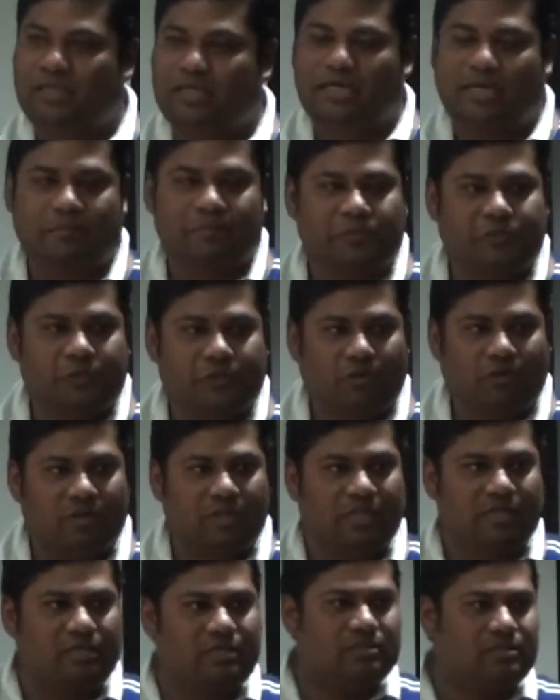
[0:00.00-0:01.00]
And I'm sure
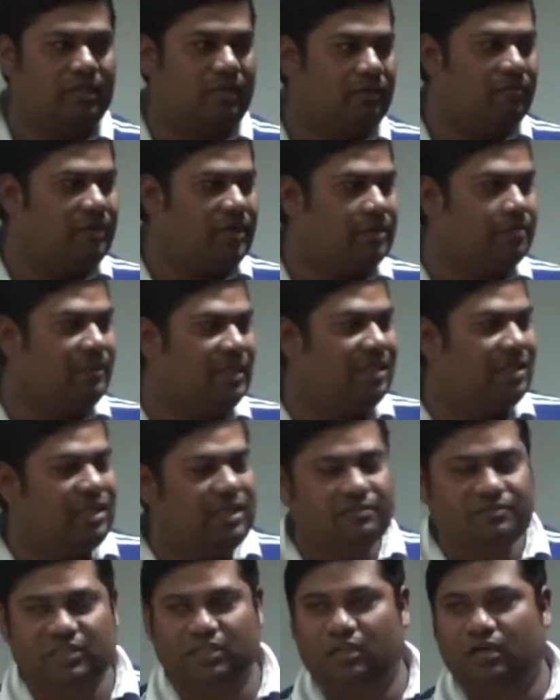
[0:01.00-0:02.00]
that this 100th meeting
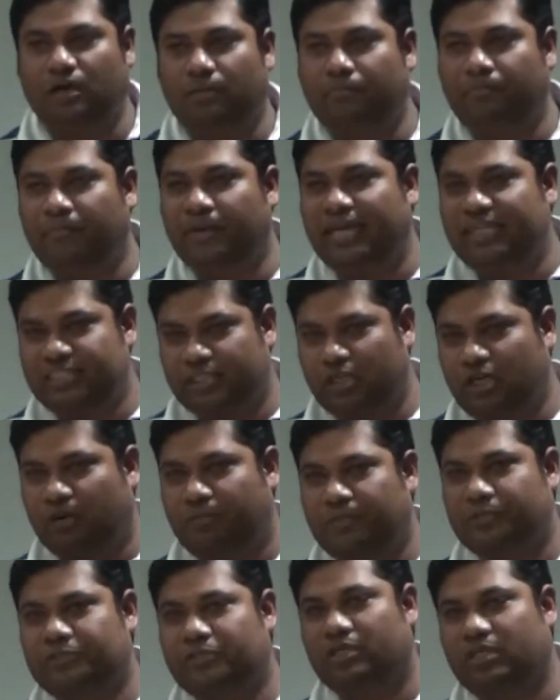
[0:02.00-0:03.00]
gives an amazing
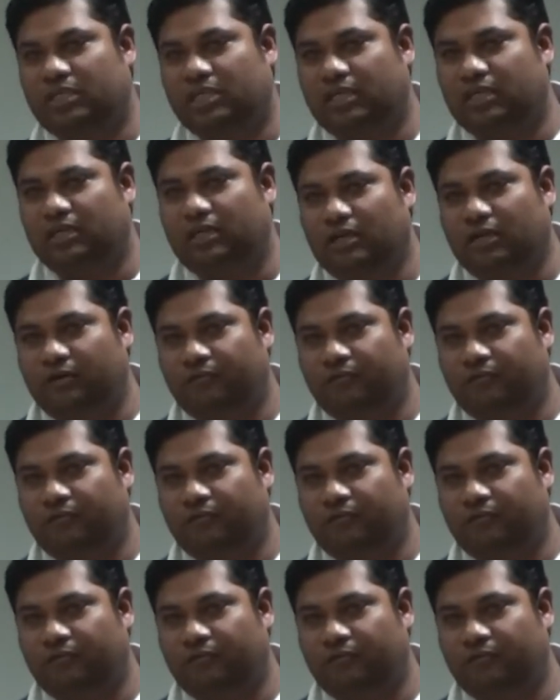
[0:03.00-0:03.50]
opportunity